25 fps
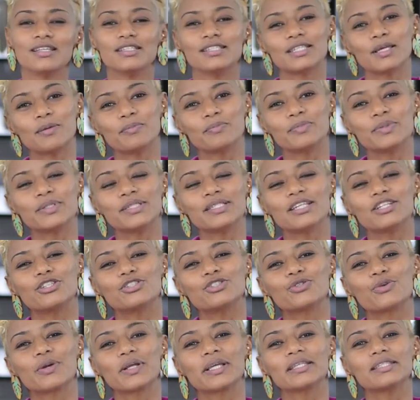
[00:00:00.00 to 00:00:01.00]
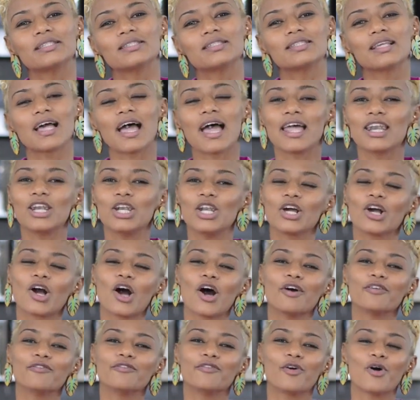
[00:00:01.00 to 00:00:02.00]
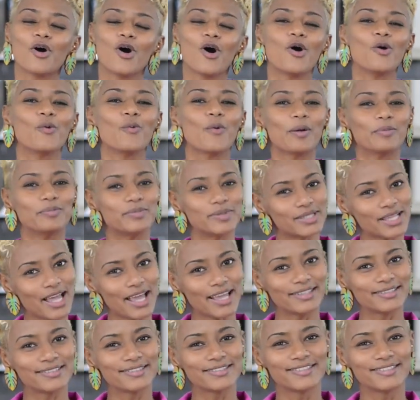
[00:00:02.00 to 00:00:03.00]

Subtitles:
tips, tricks, and look out for our website.